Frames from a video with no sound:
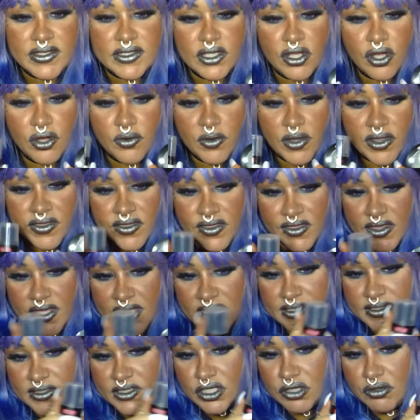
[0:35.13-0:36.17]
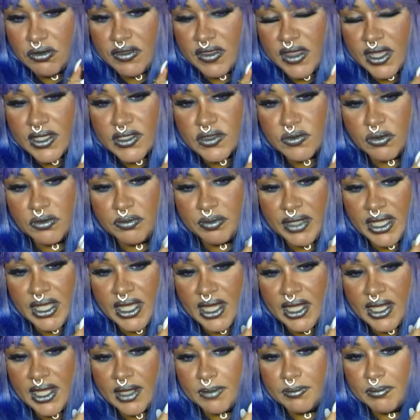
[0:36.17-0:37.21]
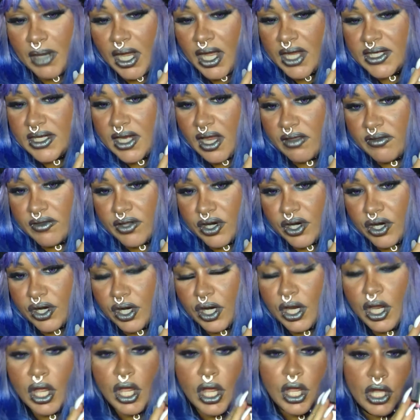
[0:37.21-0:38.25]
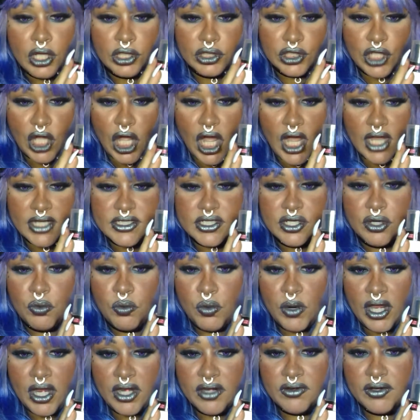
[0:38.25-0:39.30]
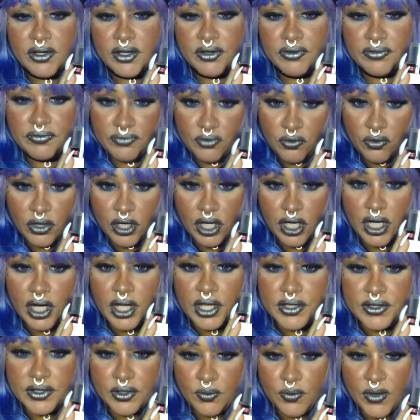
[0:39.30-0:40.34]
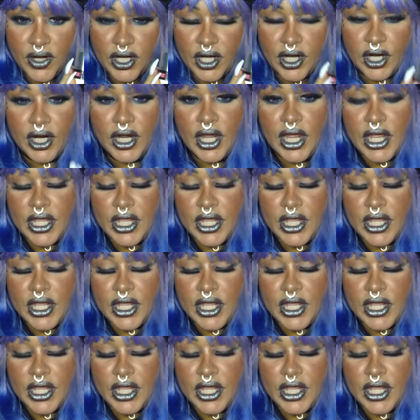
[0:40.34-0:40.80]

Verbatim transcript: So, and these two things would be another lot to win for the winner.